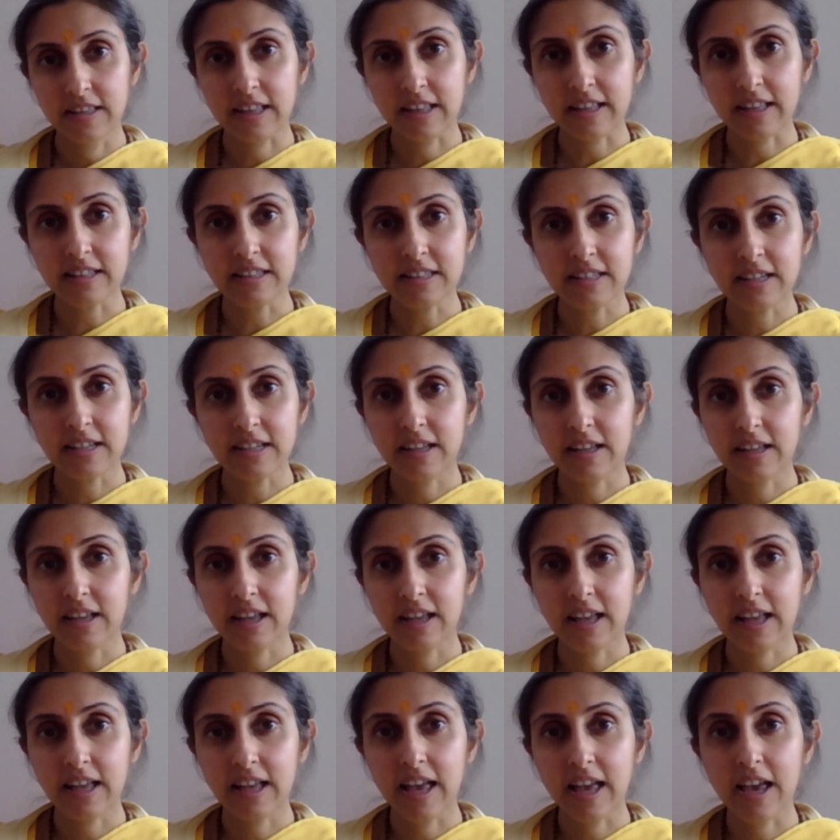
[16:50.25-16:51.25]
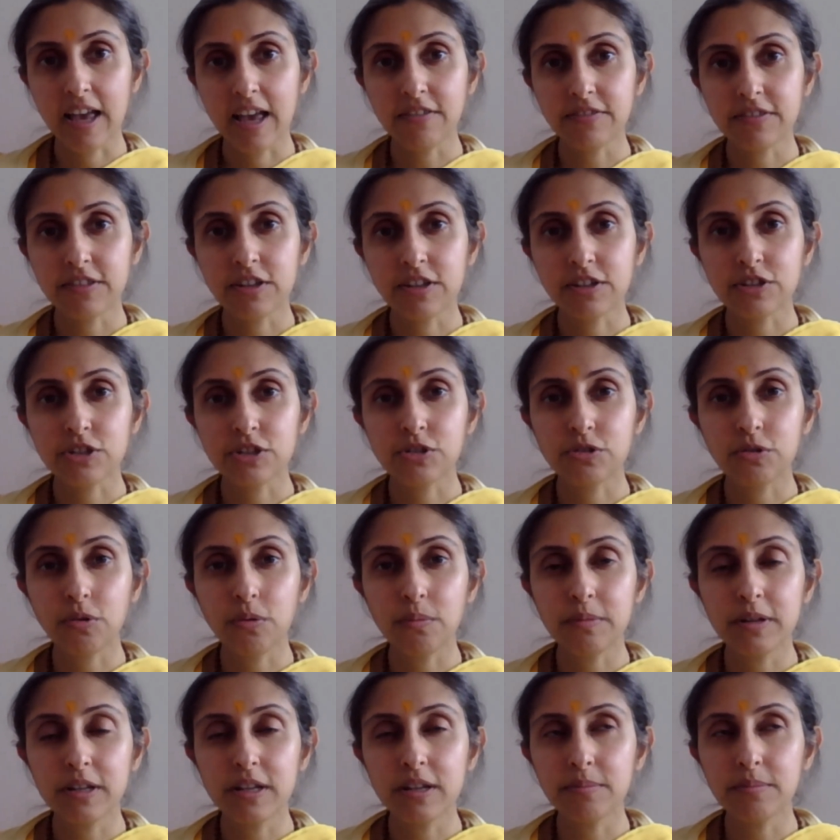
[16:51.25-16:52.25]
that there's
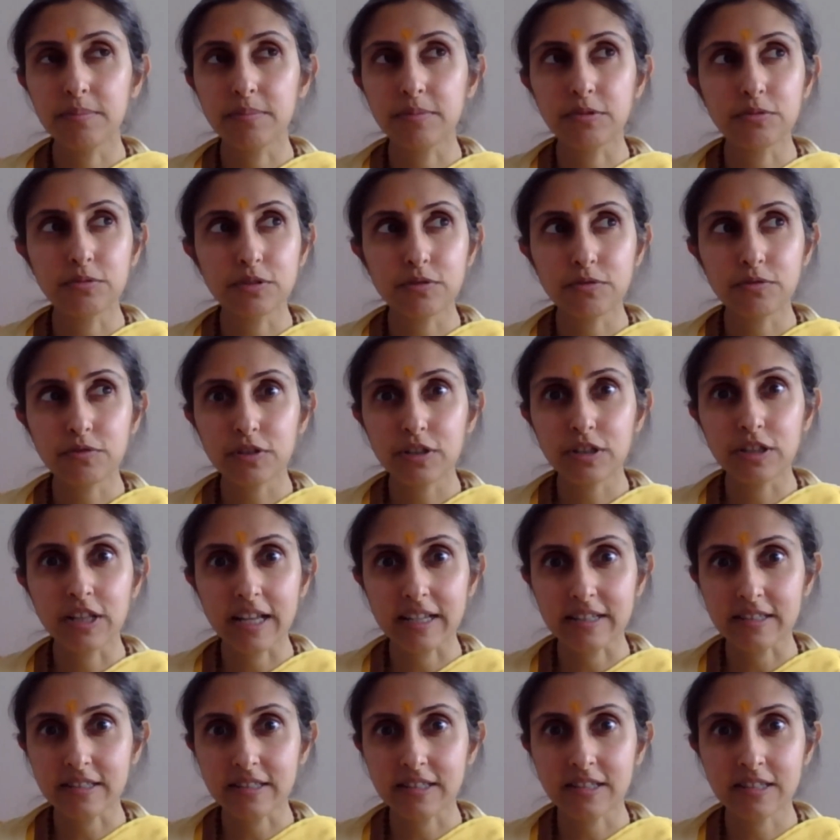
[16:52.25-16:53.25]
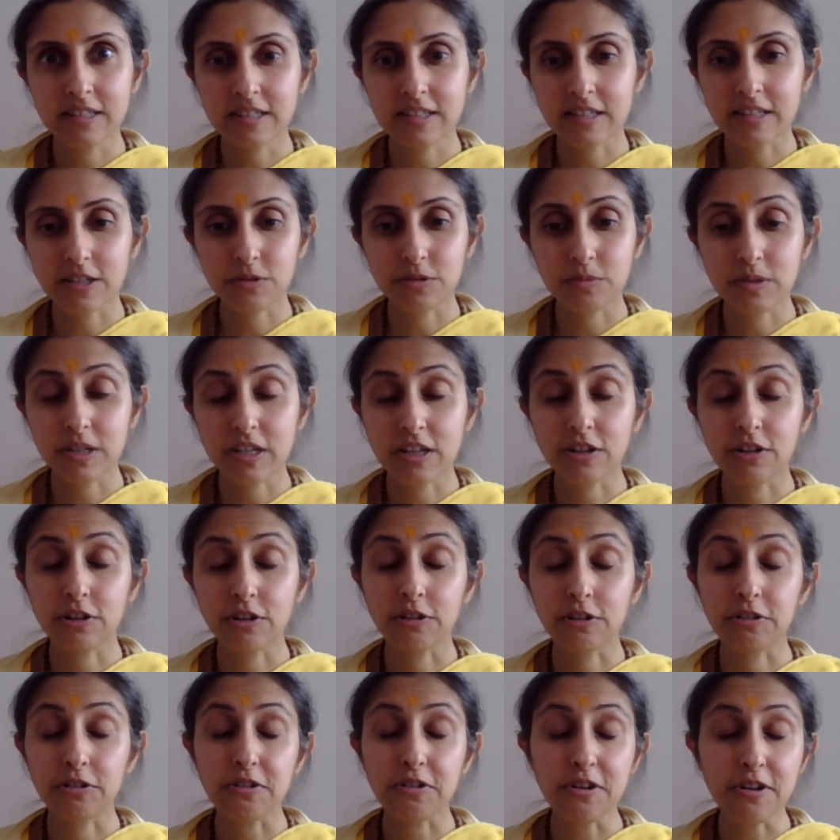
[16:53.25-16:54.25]
so many beautiful lessons that we
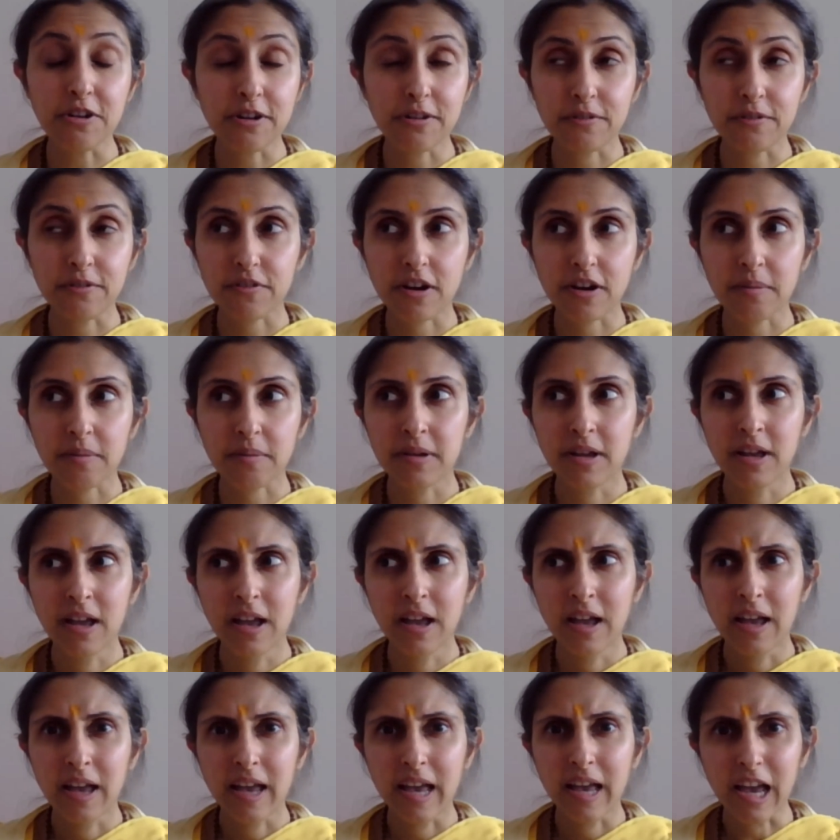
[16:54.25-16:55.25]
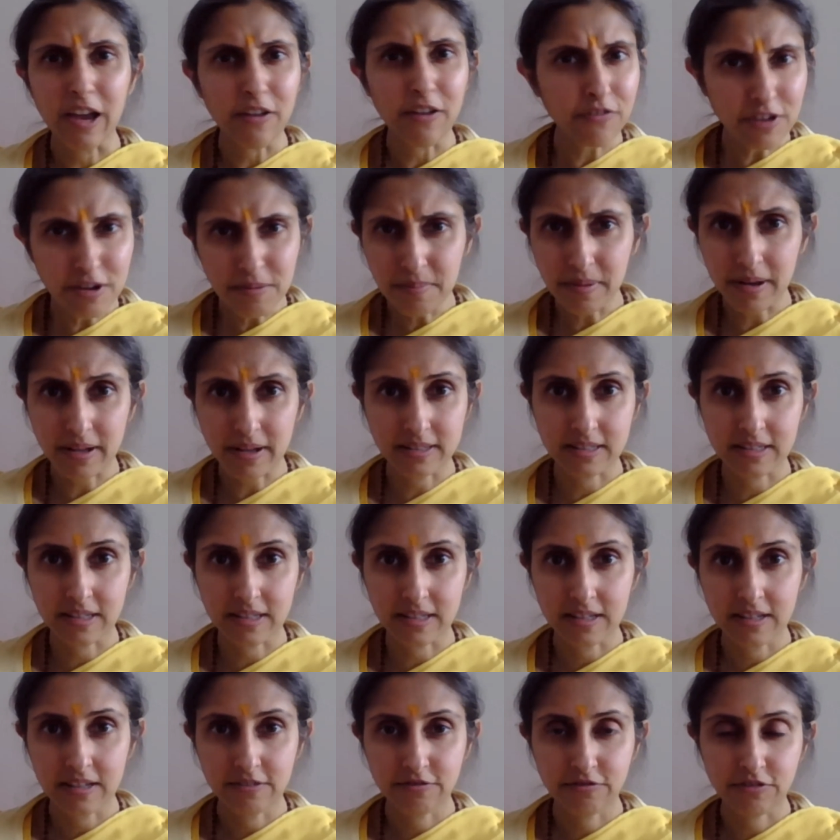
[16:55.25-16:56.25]
can learn from everybody,